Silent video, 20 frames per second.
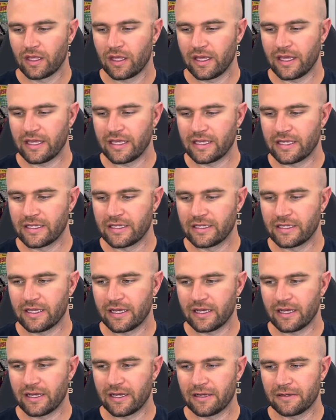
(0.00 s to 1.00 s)

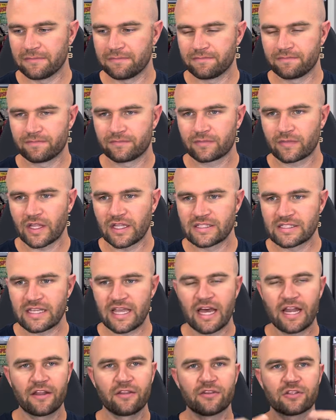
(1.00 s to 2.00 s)
And um, it's
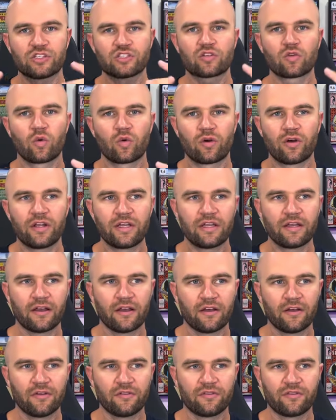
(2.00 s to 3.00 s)
kind of the story
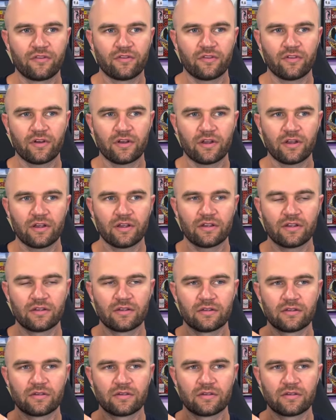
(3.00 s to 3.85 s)
of uh,